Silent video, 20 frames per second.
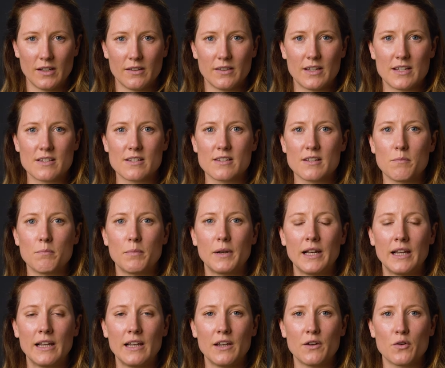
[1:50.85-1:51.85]
This is
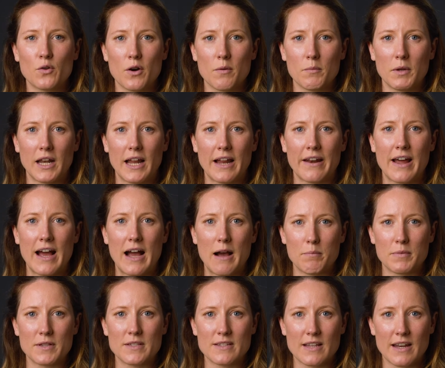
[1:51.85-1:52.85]
completely normal and
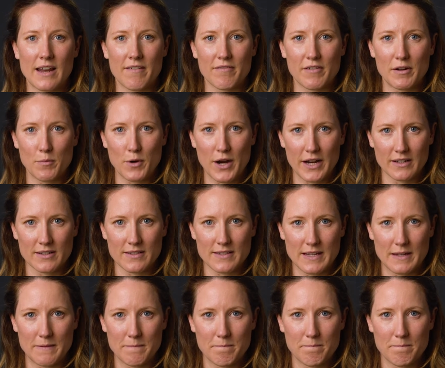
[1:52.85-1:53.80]
happens in every pregnancy.